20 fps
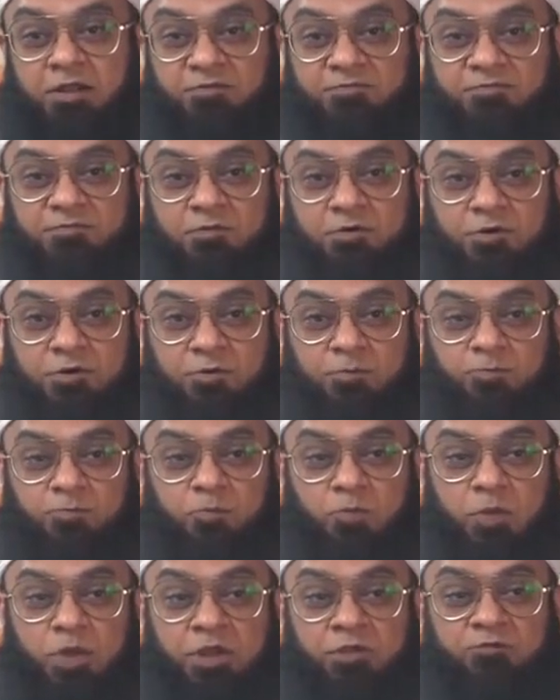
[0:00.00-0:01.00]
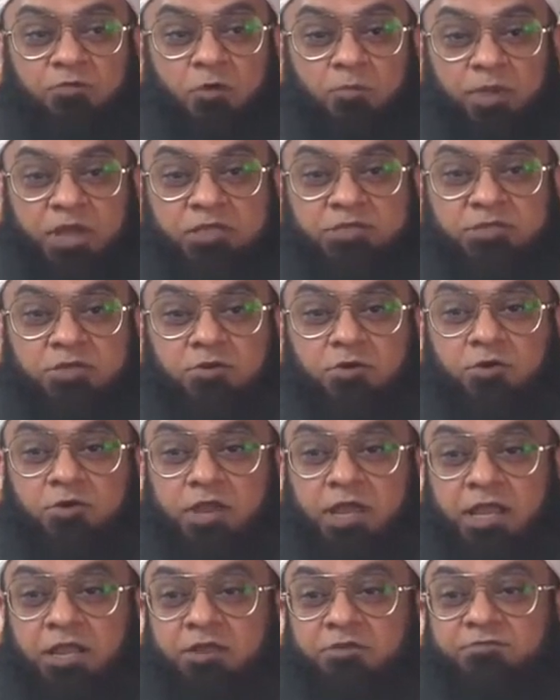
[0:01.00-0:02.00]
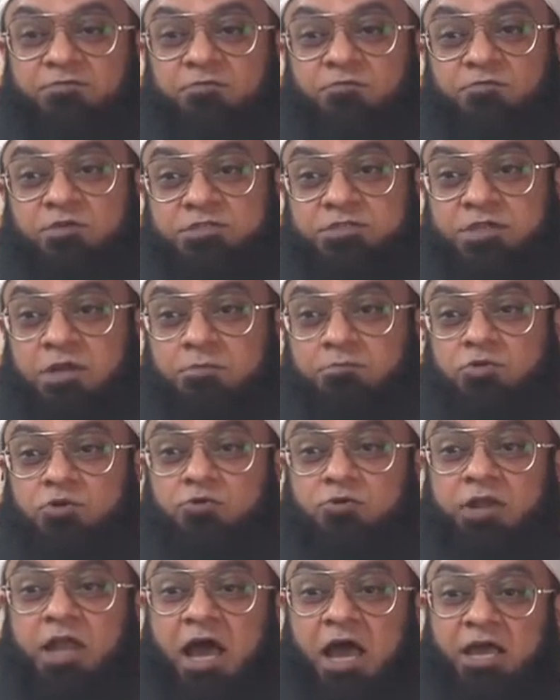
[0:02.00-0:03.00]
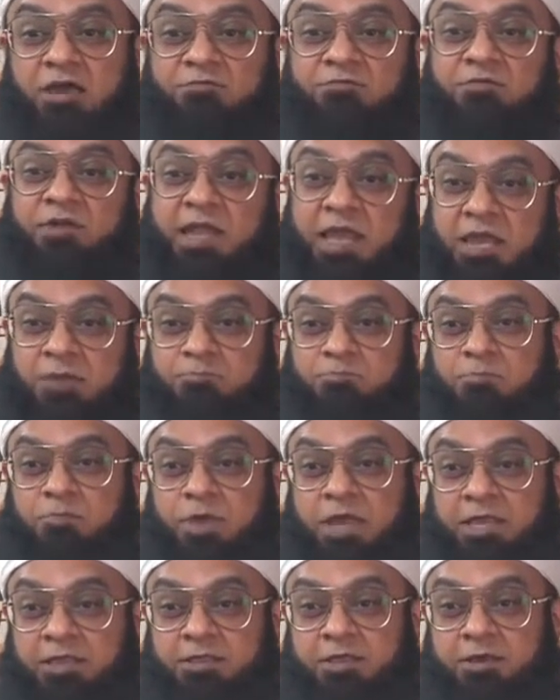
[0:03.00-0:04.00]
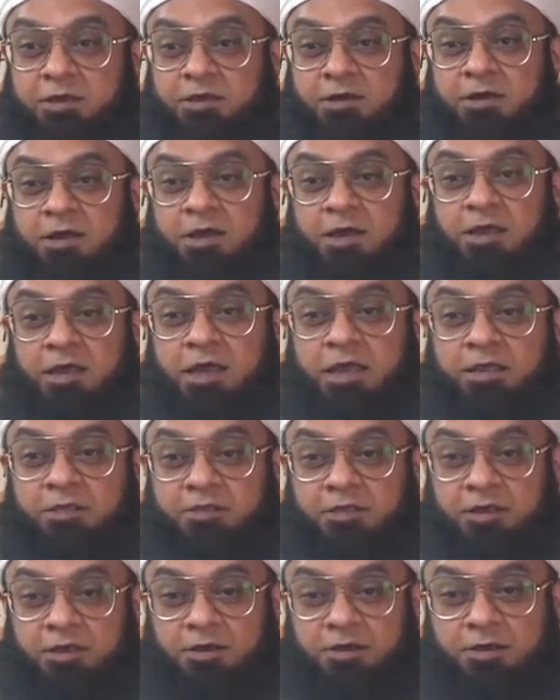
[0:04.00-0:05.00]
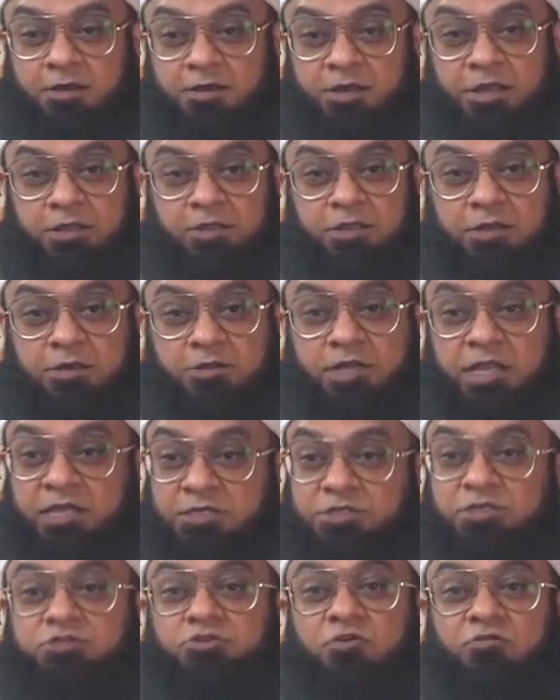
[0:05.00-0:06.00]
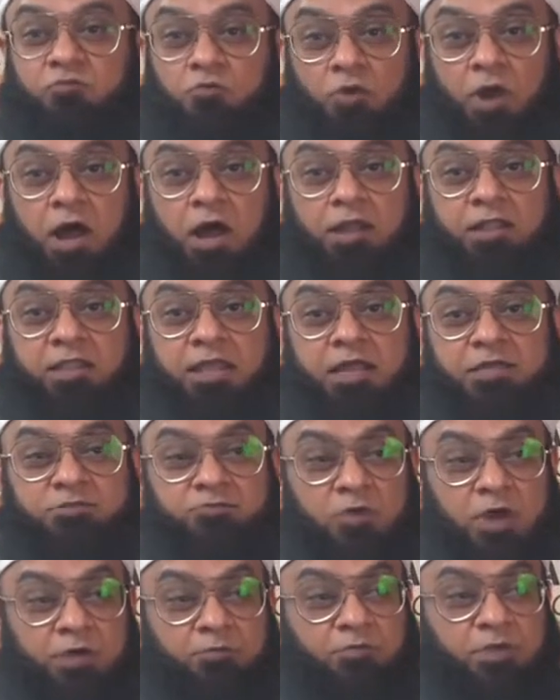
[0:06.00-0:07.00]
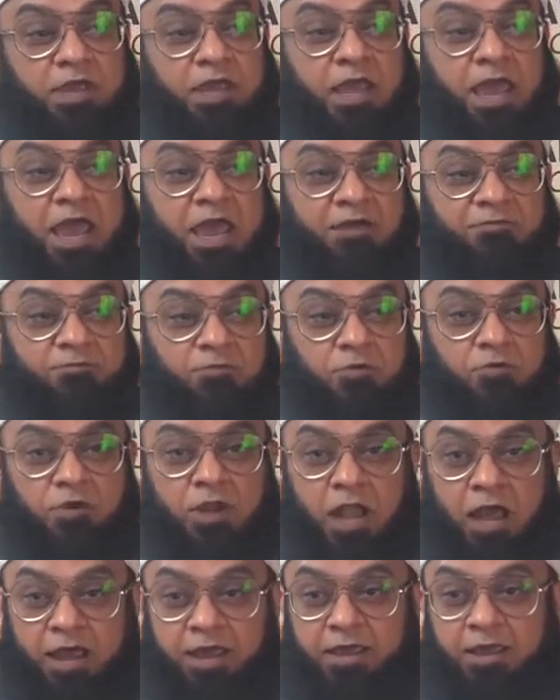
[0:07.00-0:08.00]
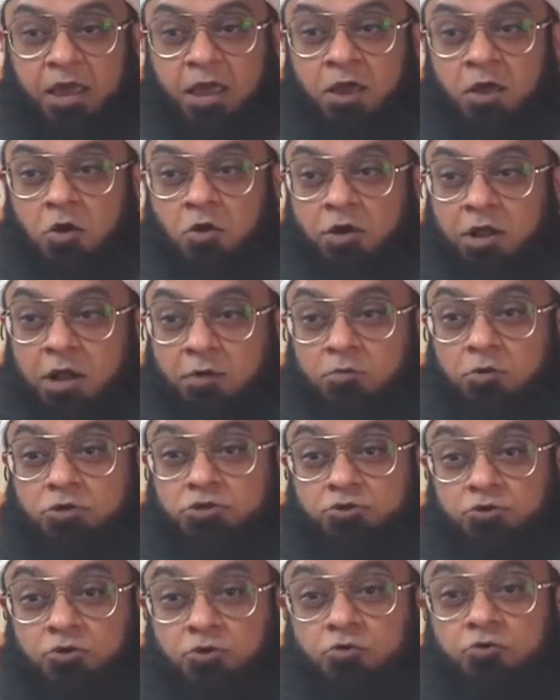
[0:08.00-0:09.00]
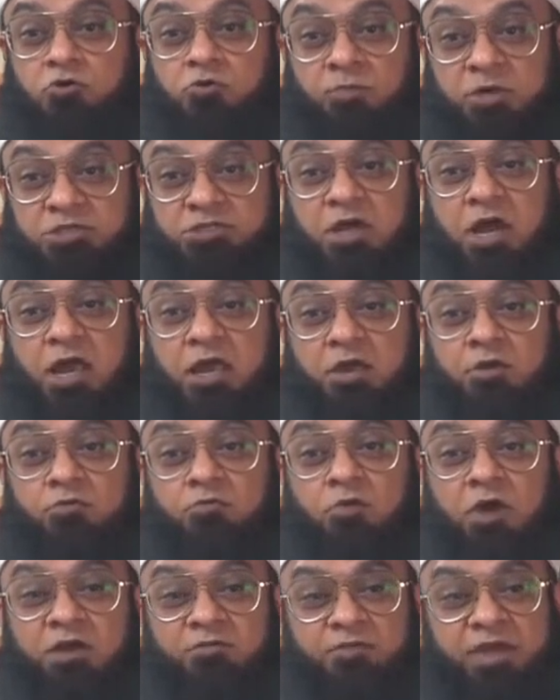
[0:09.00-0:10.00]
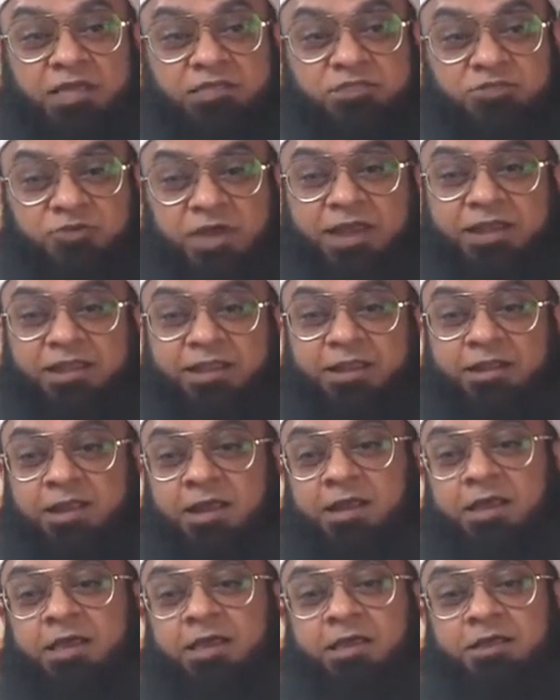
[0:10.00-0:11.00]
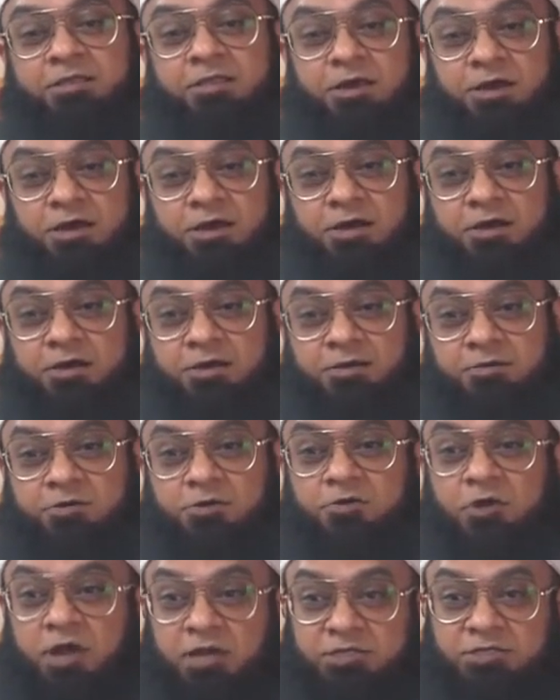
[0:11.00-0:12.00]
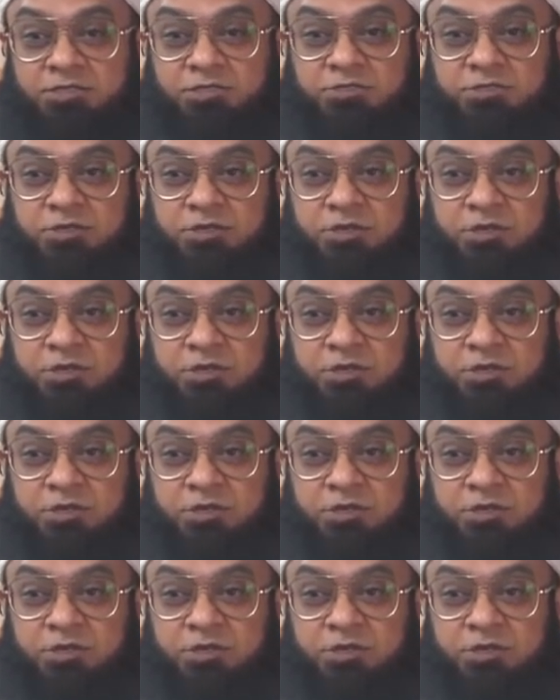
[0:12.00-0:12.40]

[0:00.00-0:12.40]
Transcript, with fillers: enough uh, information or enough wisdom to dive deep in the in the in the teachings of Quran. That's why we have to rely on our shuyukh, mashayikh, who have extracted the crux